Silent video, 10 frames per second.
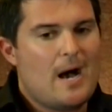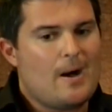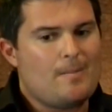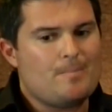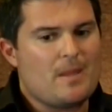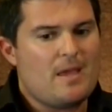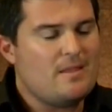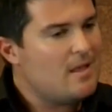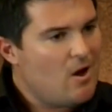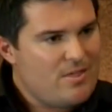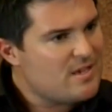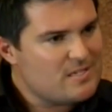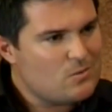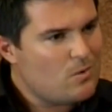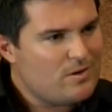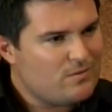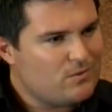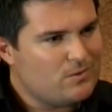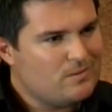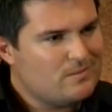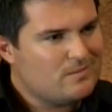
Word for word: Um, and I think it's a wonderful.